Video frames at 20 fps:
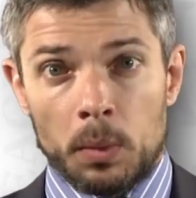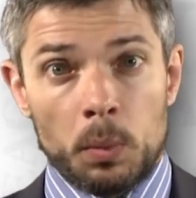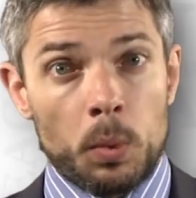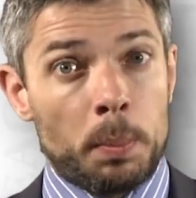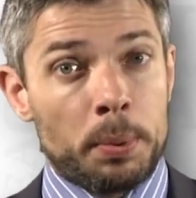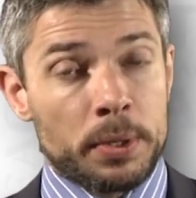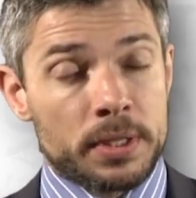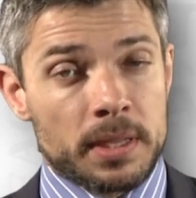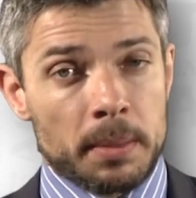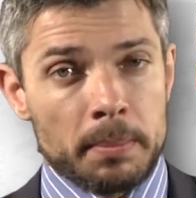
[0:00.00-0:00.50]
We'll
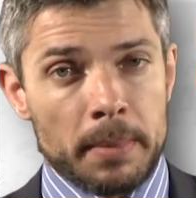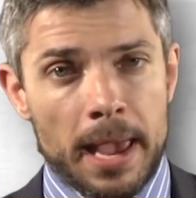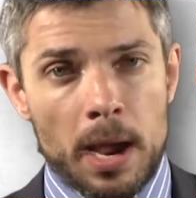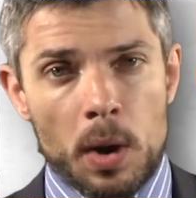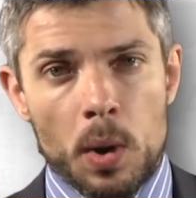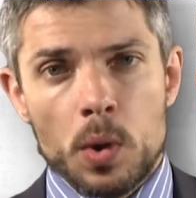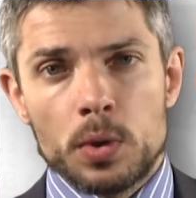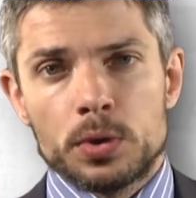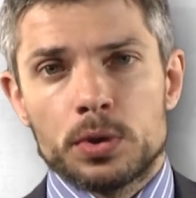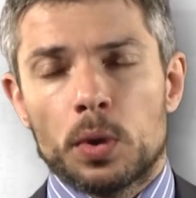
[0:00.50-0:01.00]
put some
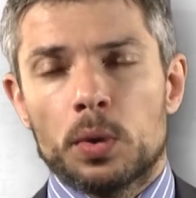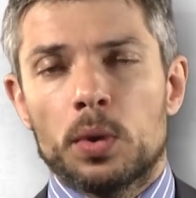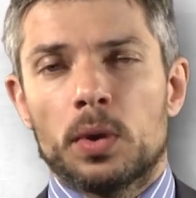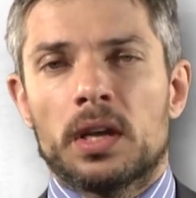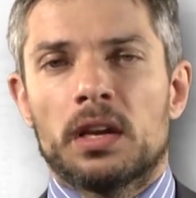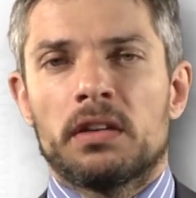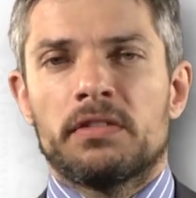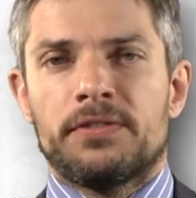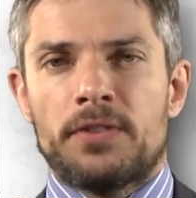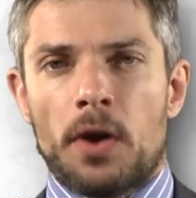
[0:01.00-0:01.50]
arrows so you
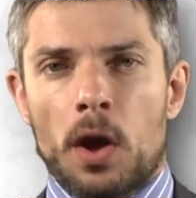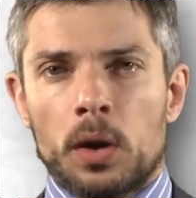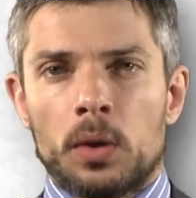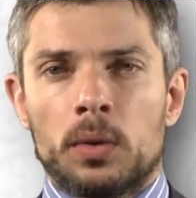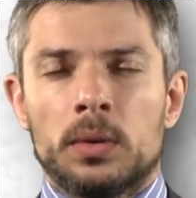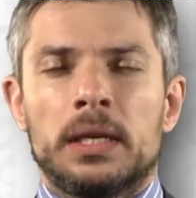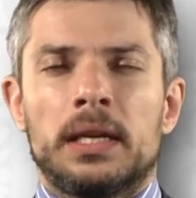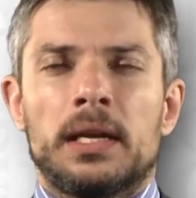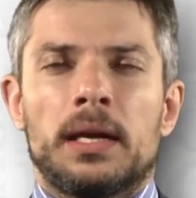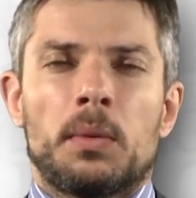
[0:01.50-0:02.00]
can
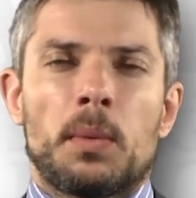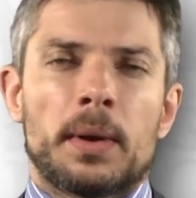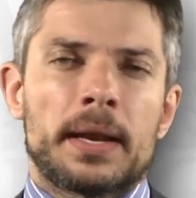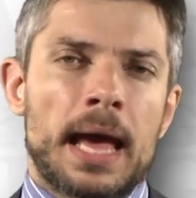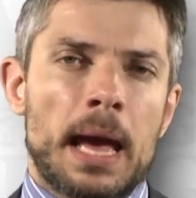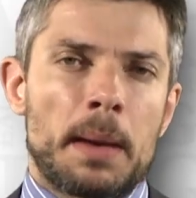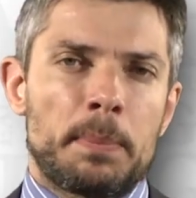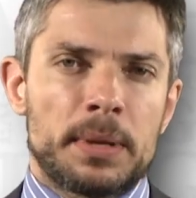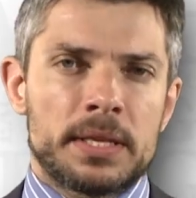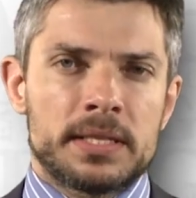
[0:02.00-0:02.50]
follow what
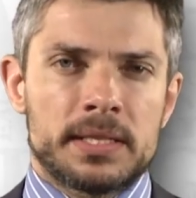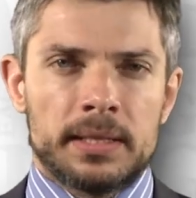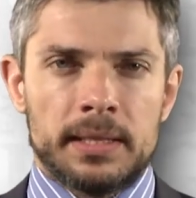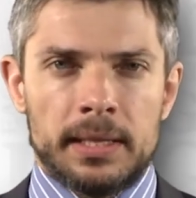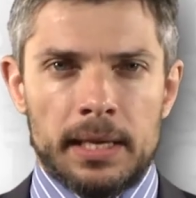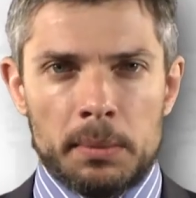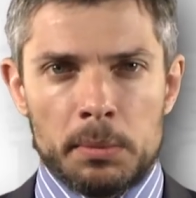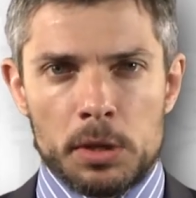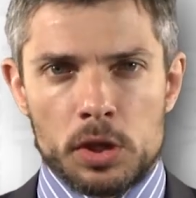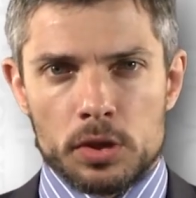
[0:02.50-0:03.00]
happens in
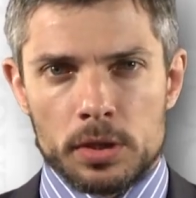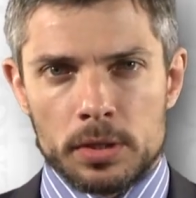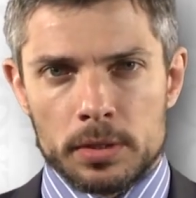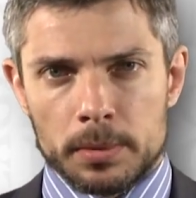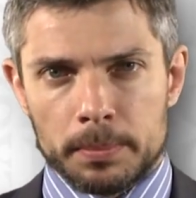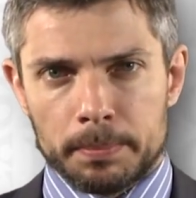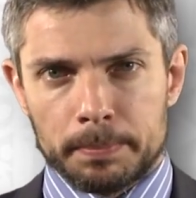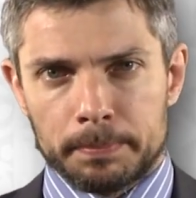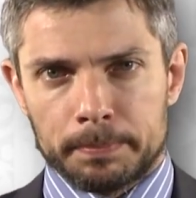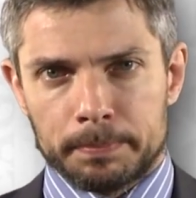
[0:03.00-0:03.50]
the
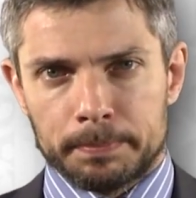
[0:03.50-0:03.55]
images.